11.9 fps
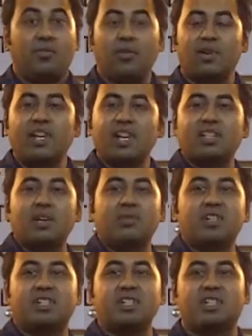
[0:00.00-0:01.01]
4 years I
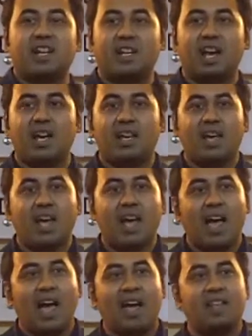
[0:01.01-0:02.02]
was in Chennai
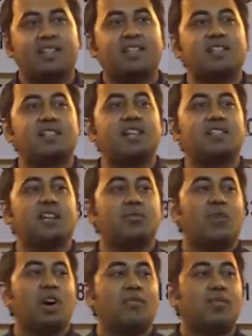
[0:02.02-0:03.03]
and 6 years I
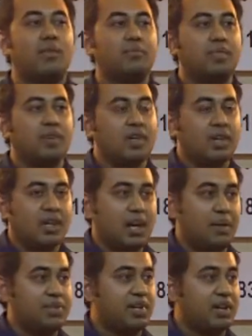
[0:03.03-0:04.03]
worked from
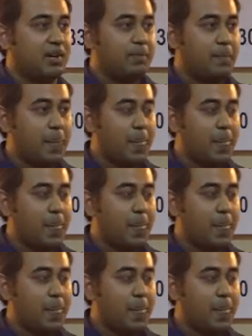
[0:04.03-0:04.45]
Amsterdam.